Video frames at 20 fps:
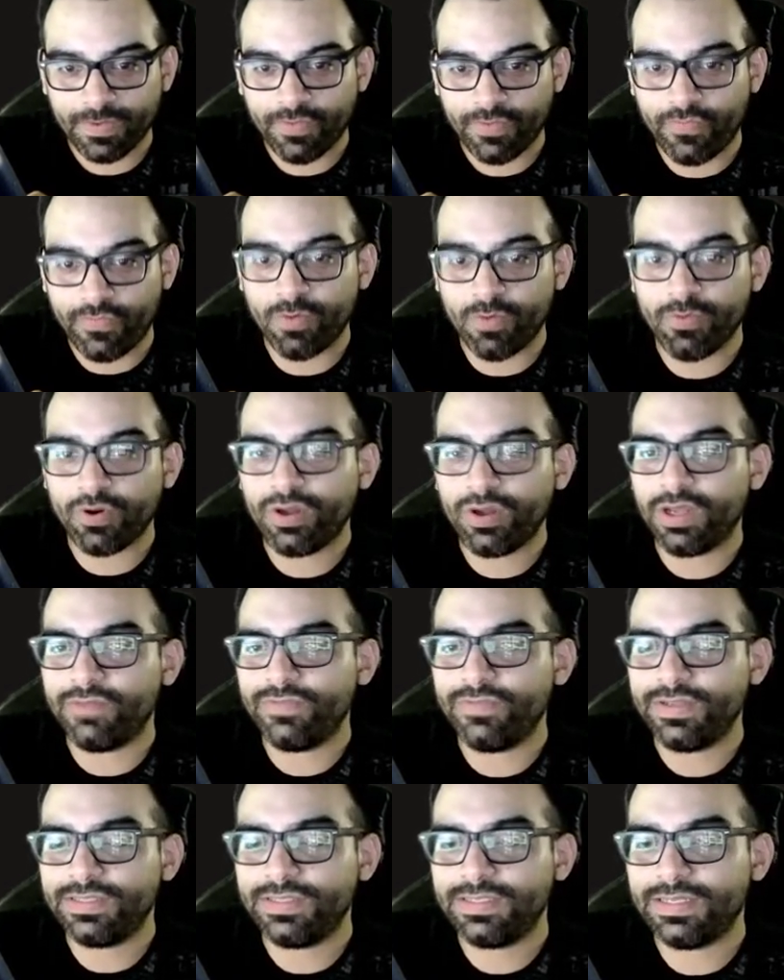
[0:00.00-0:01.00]
former
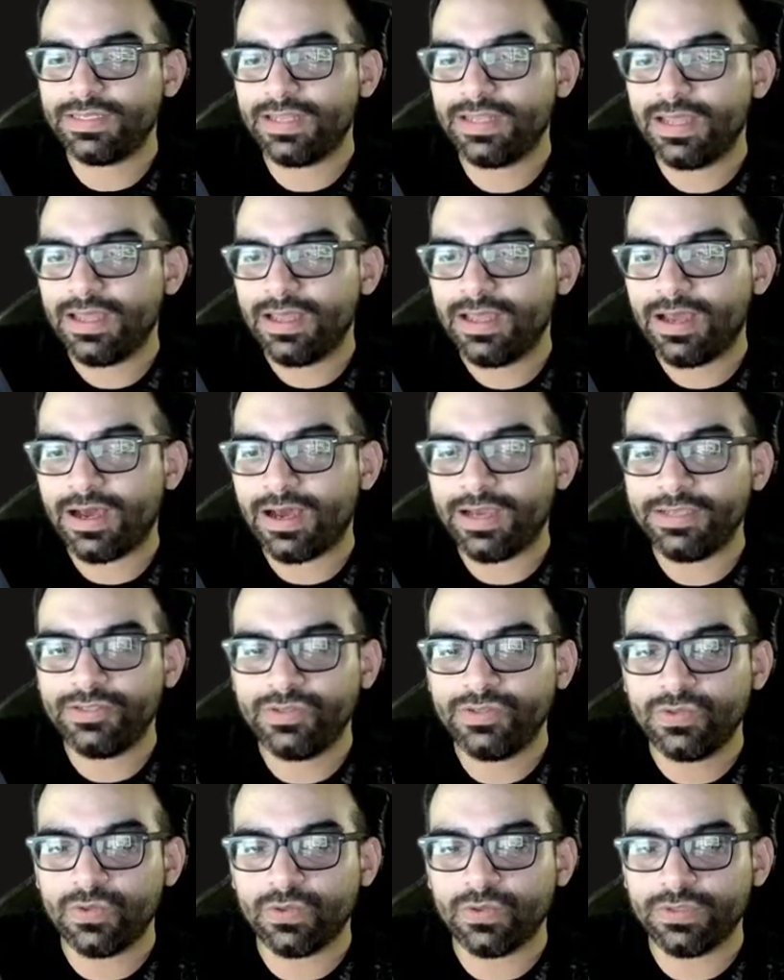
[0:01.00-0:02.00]
Covington High
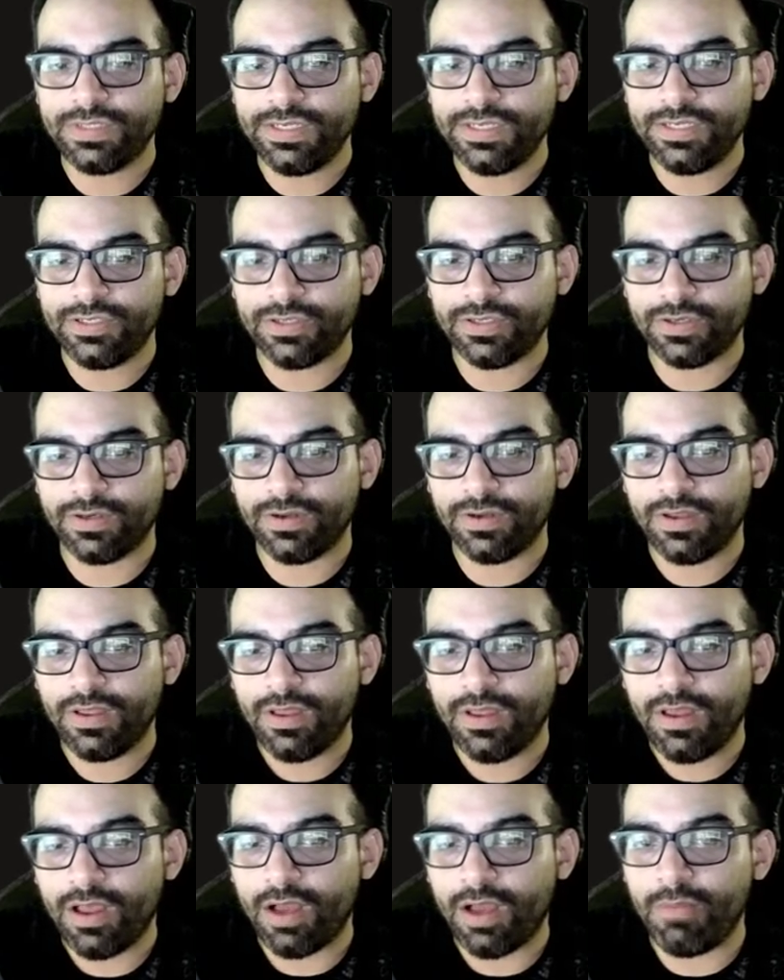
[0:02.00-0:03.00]
School teacher,
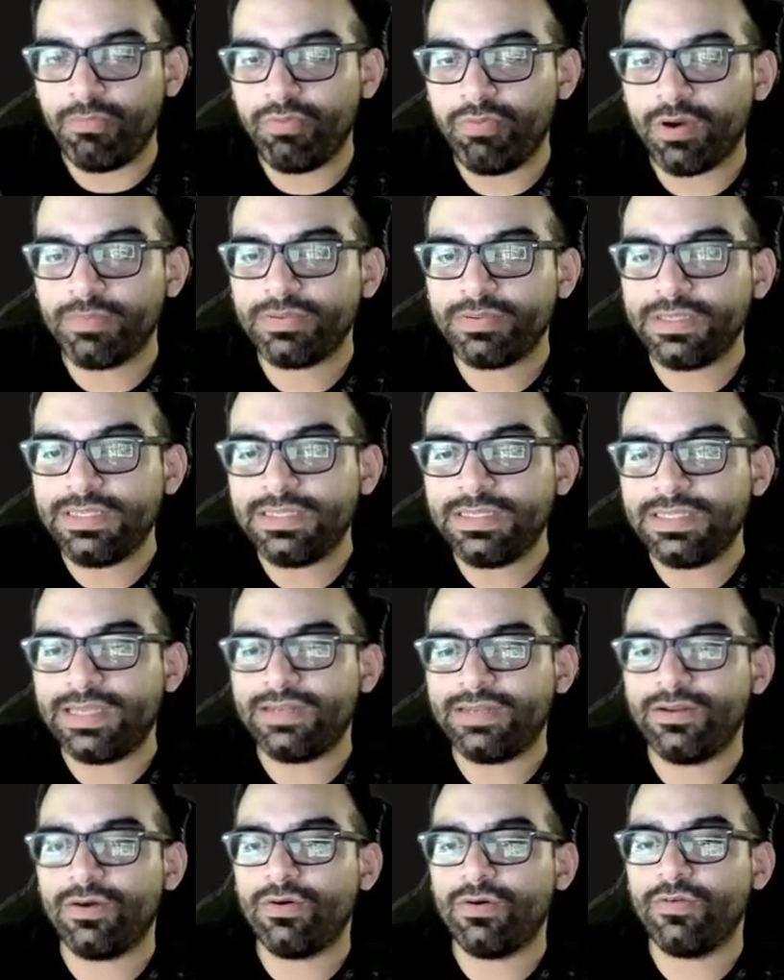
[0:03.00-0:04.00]
abruptly
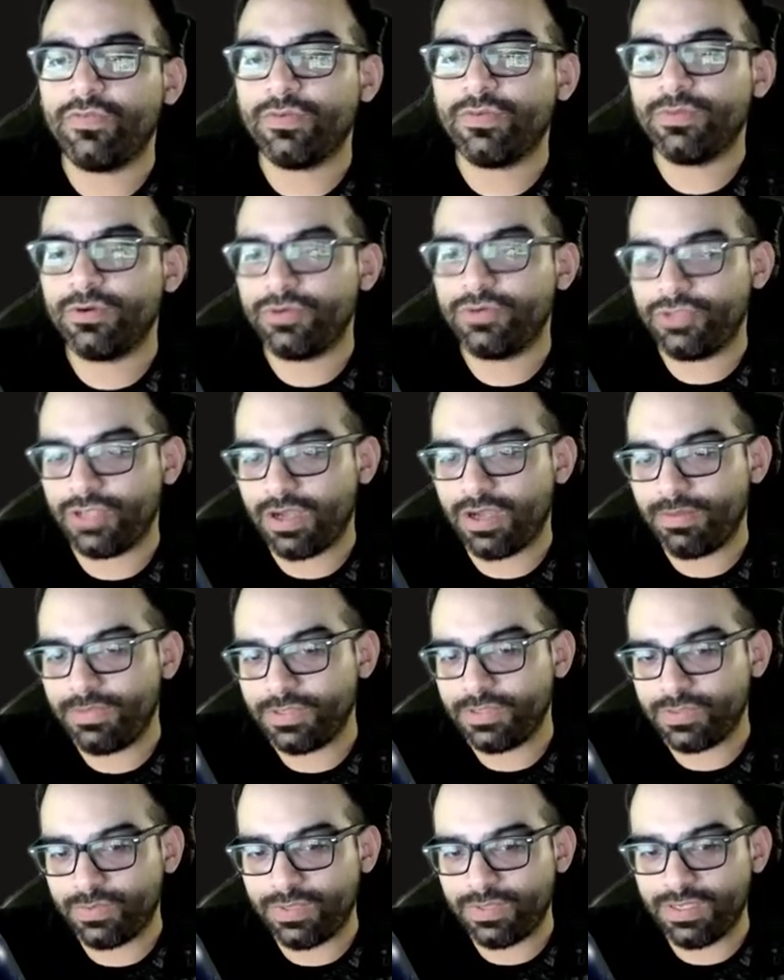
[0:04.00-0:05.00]
let go from her job
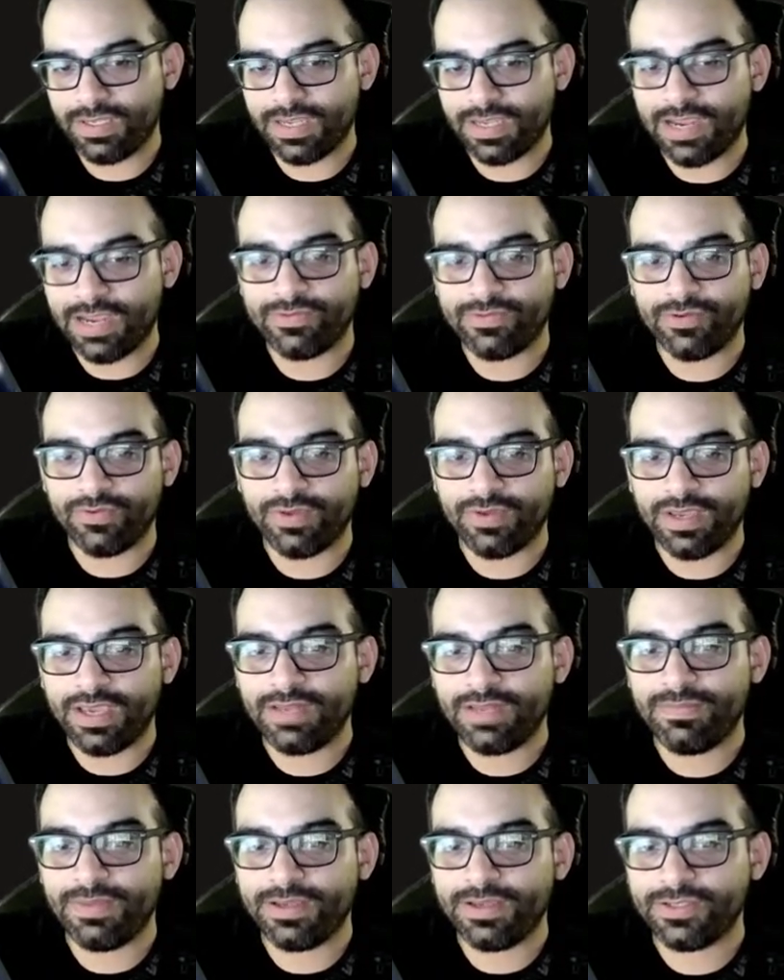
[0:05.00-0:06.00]
this week after the
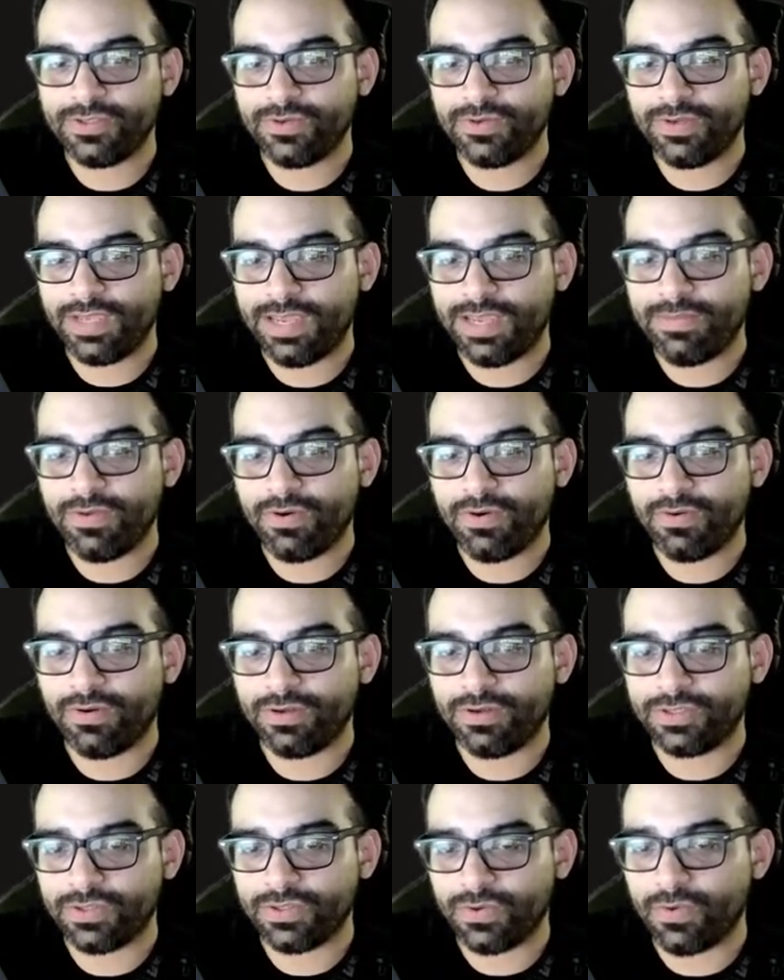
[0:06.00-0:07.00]
headmaster came
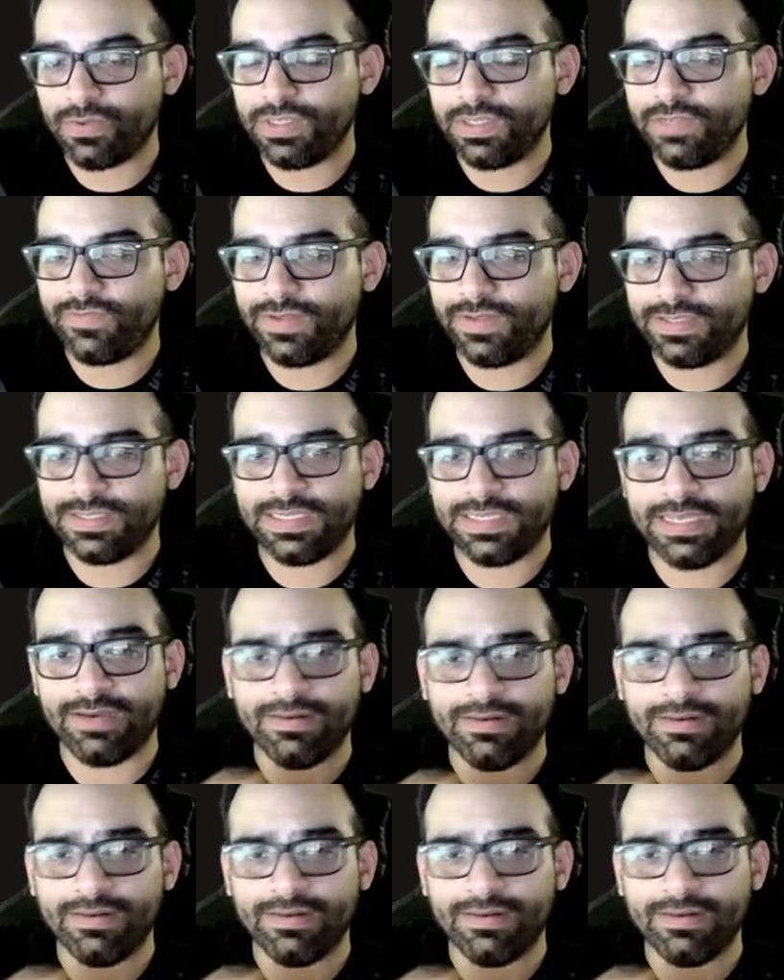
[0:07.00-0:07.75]
across her OnlyFans account.